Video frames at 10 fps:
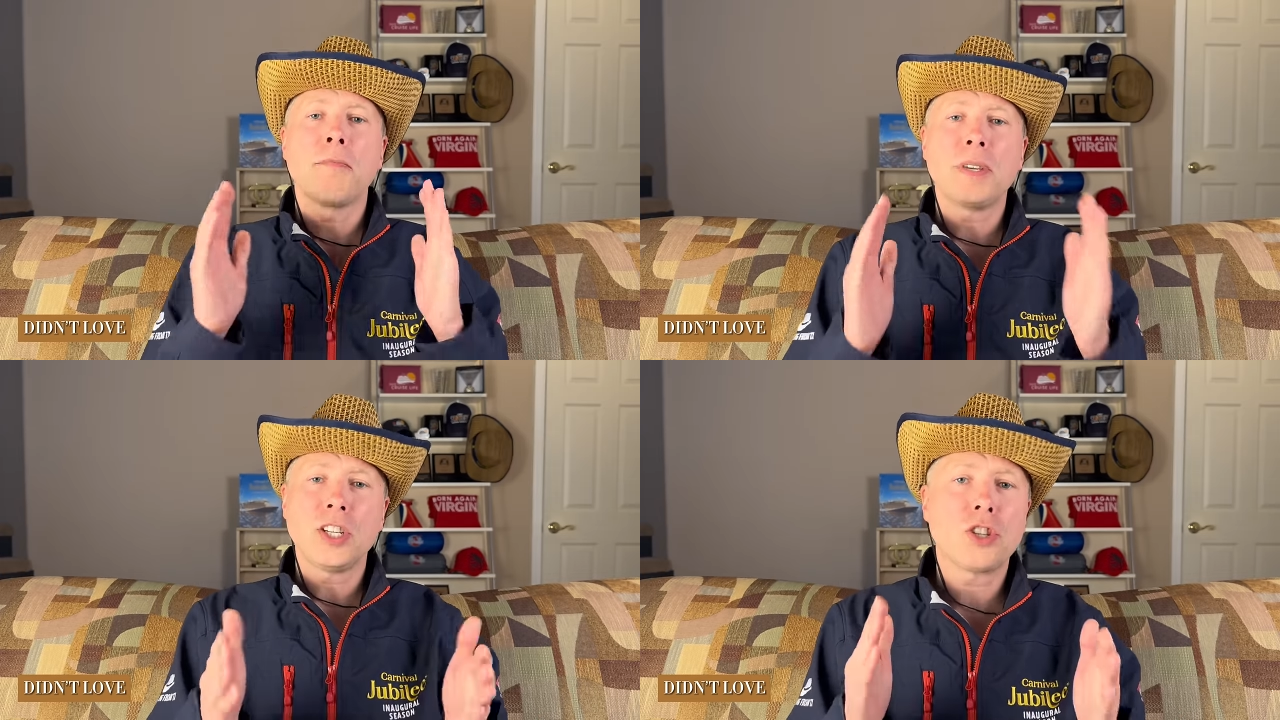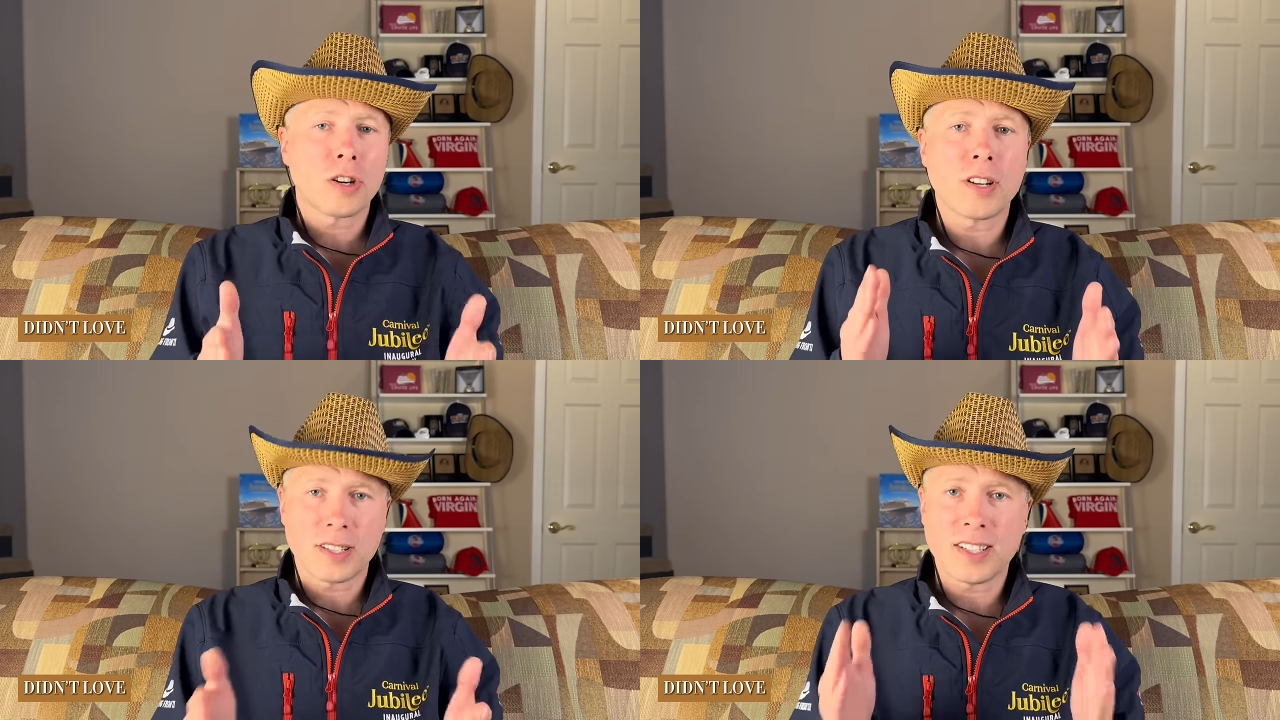Be
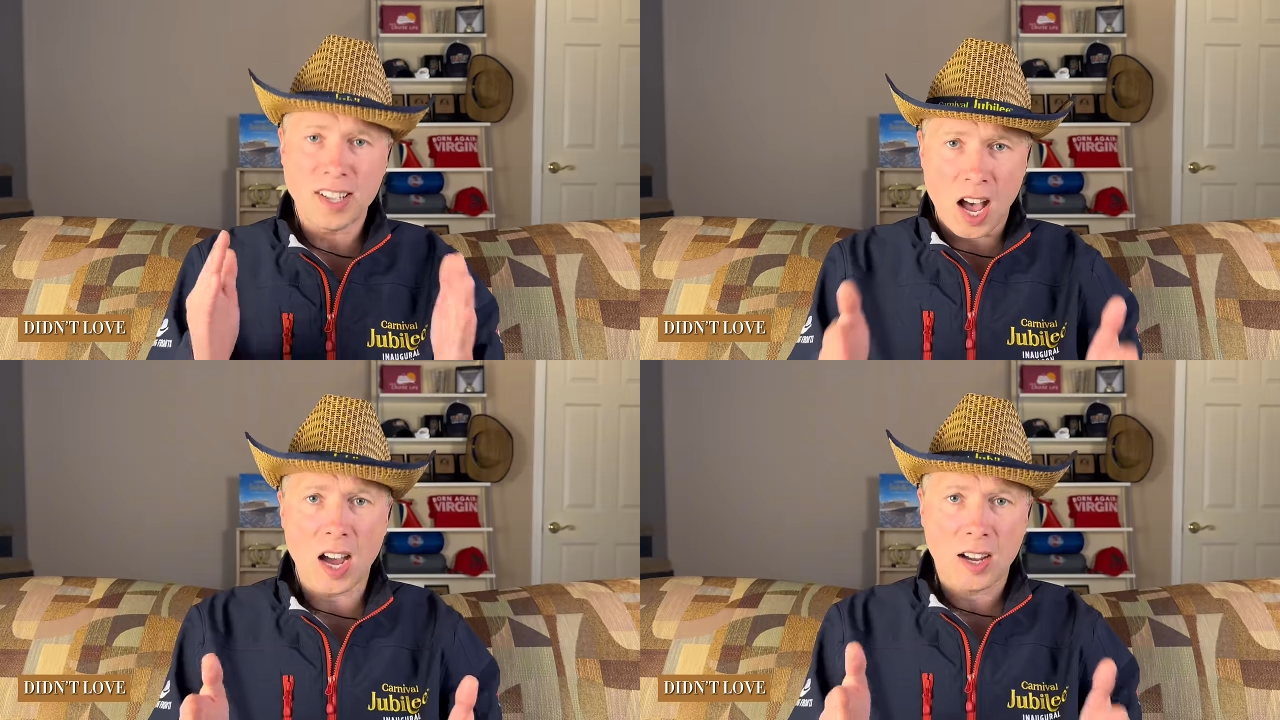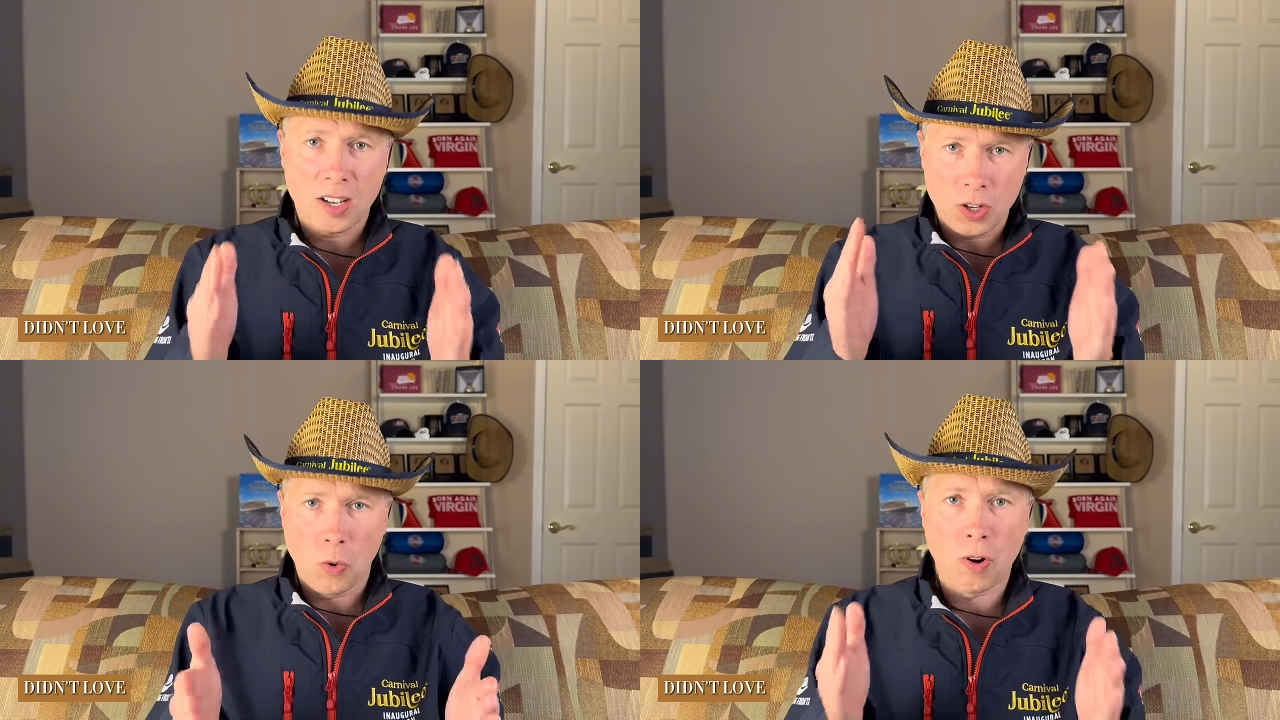sure to stock
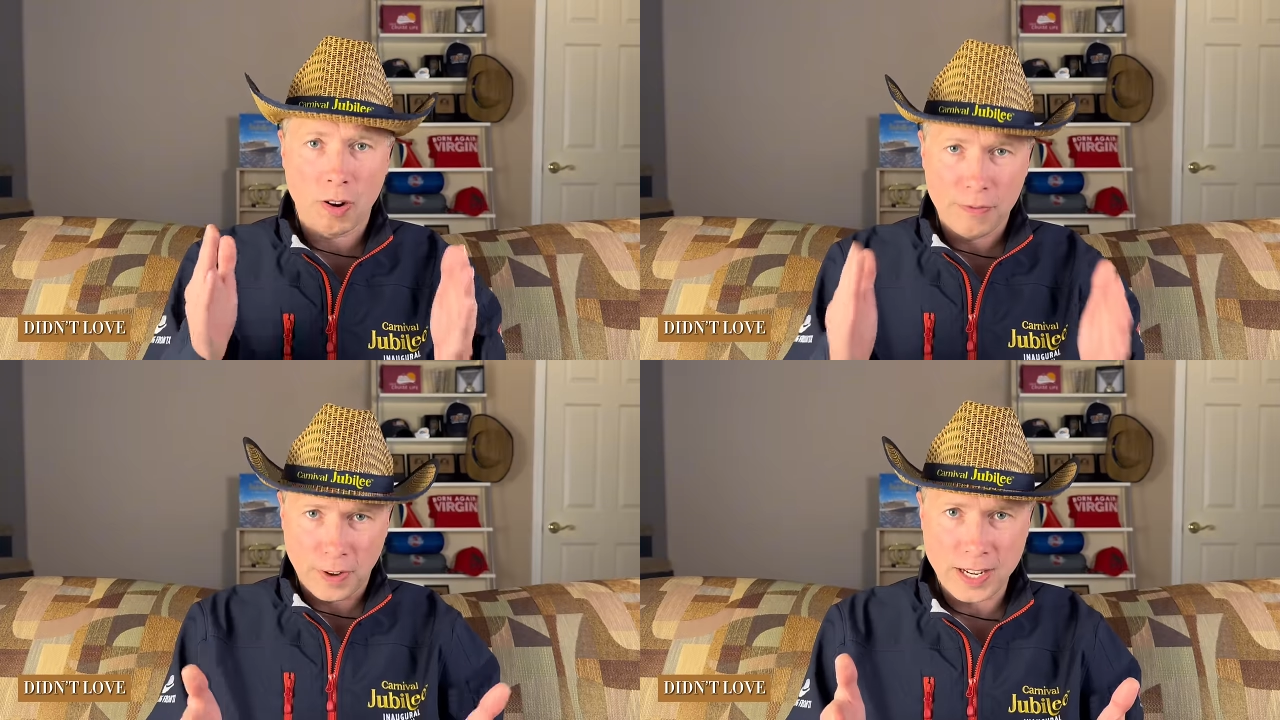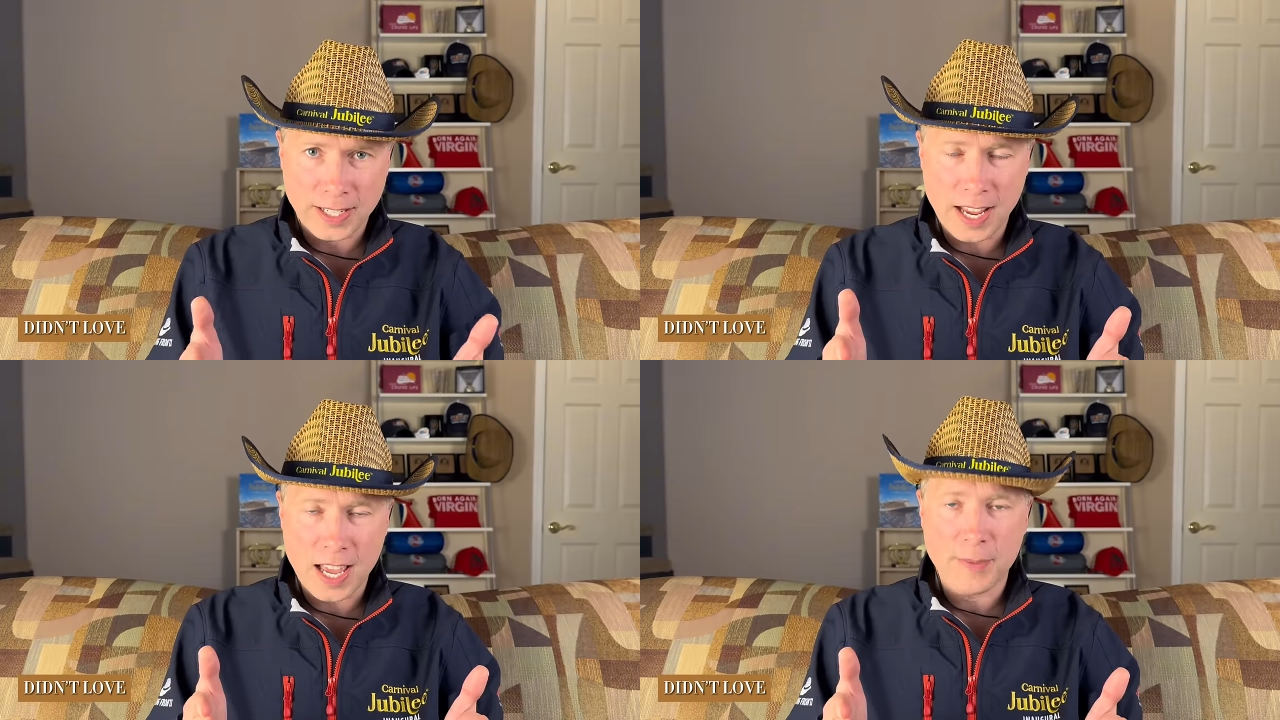your fun
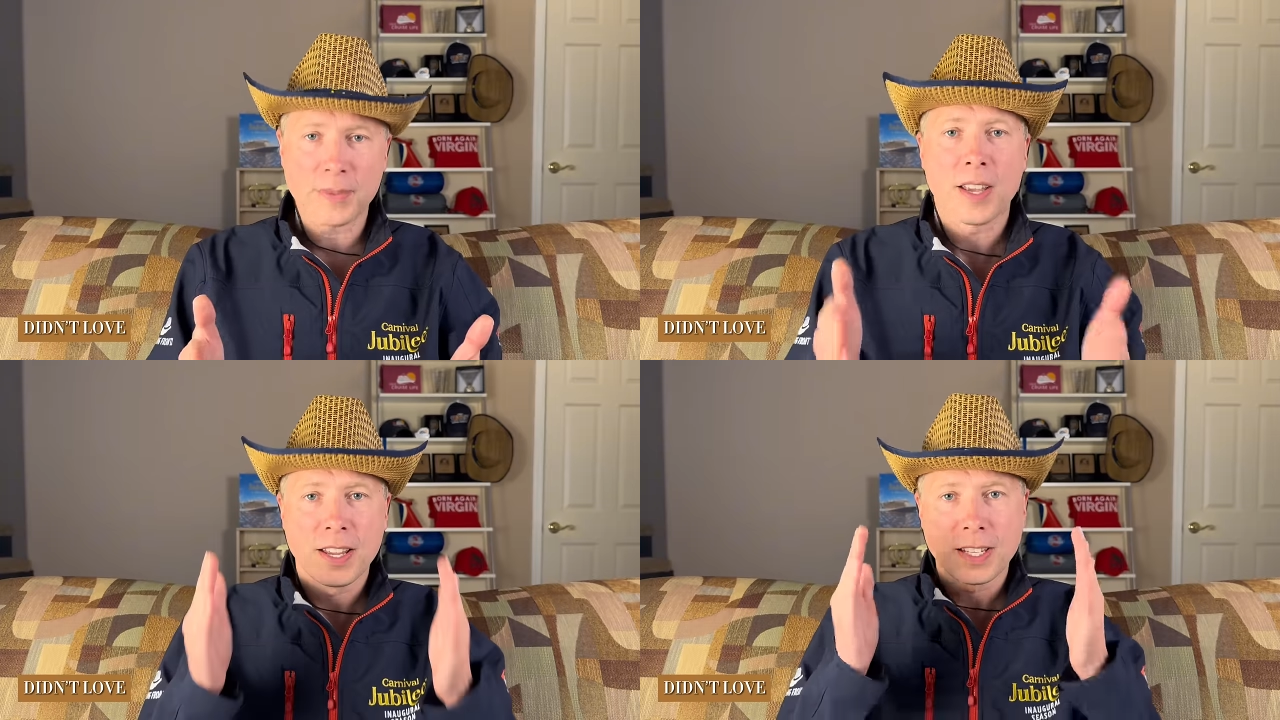times